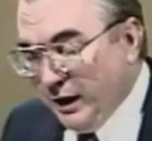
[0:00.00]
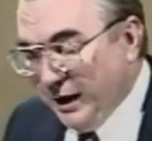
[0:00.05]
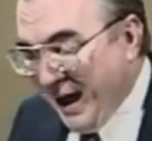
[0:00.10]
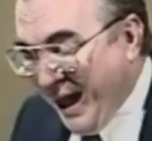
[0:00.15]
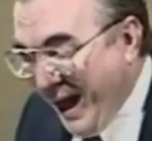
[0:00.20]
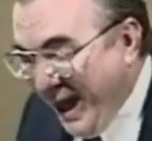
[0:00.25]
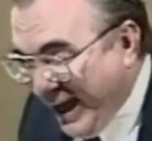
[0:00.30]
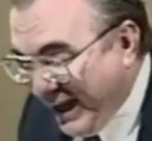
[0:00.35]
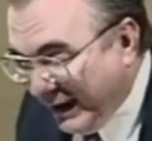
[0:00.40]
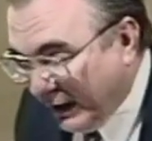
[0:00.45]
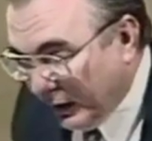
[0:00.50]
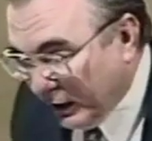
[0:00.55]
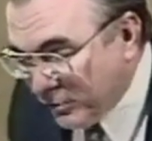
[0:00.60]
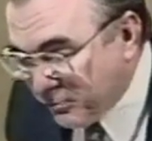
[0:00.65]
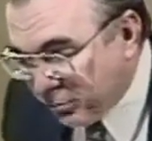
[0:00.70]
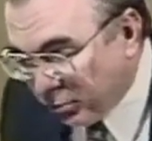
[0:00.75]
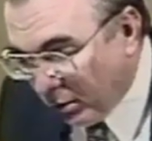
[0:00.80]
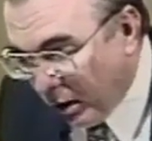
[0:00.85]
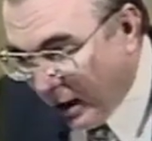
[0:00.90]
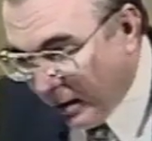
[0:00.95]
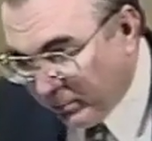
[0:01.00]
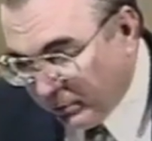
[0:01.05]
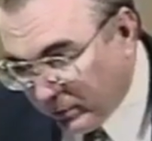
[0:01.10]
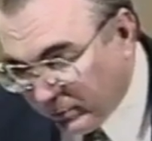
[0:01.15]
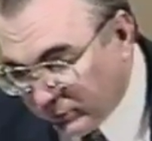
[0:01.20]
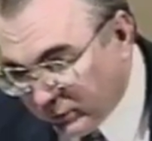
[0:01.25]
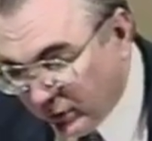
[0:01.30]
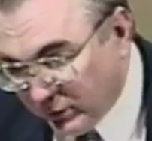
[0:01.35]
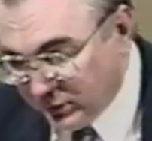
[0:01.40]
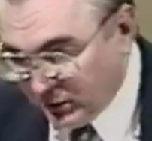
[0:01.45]
at handling
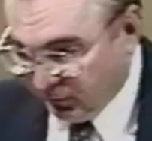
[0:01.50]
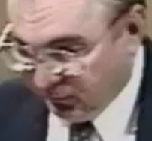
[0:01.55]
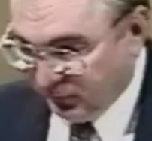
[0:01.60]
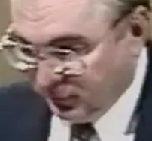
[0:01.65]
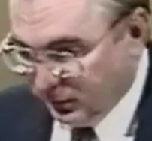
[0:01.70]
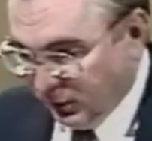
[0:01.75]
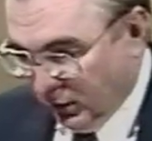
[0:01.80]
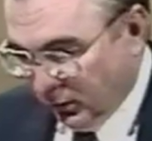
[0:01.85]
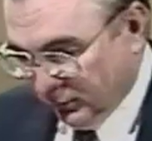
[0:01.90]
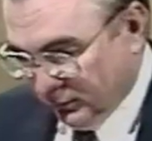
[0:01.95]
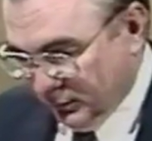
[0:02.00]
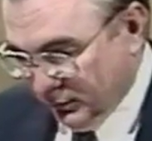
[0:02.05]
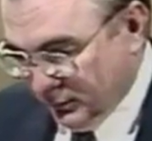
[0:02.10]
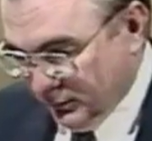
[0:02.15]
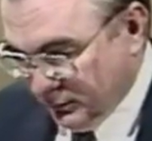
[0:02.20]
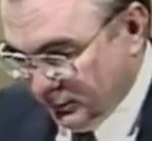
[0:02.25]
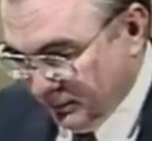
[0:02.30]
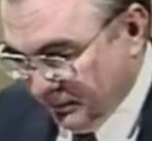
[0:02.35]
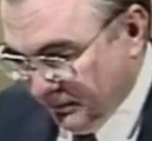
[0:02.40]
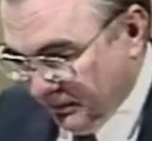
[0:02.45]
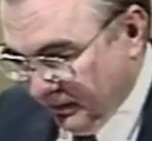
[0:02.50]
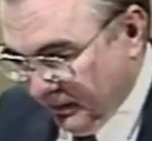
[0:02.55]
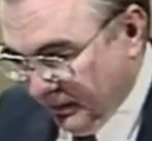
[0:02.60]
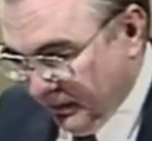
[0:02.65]
problems and difficulties.